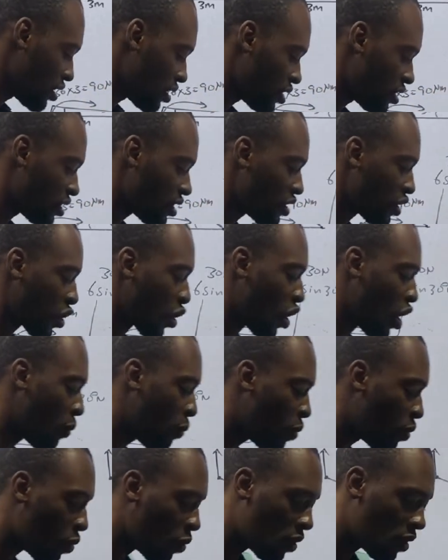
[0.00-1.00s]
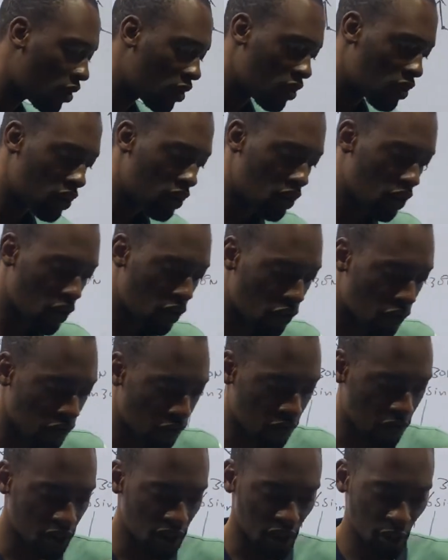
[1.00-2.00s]
is the couple of
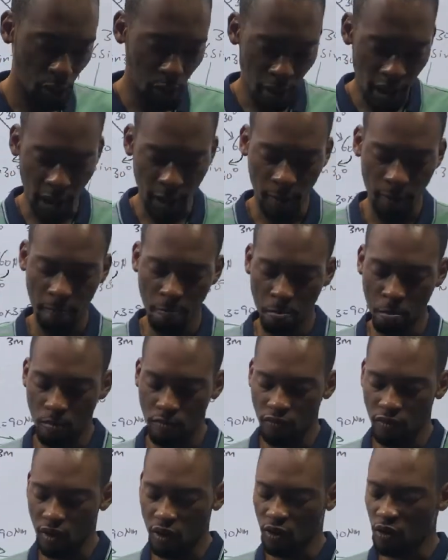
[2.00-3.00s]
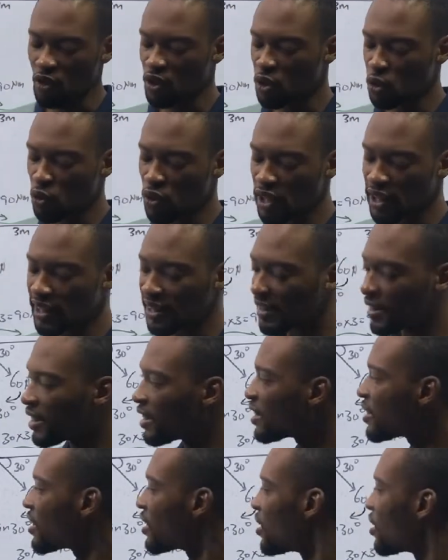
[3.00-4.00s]
the bar. Not
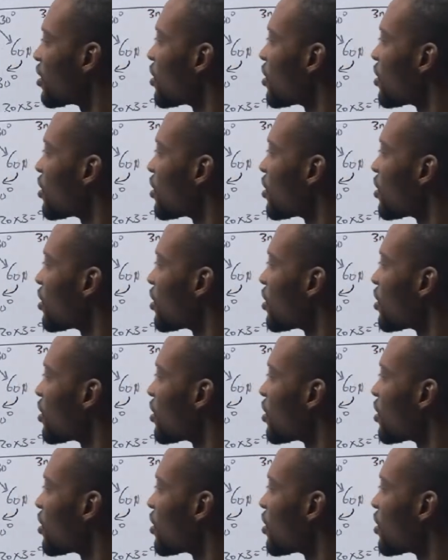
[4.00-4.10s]
180.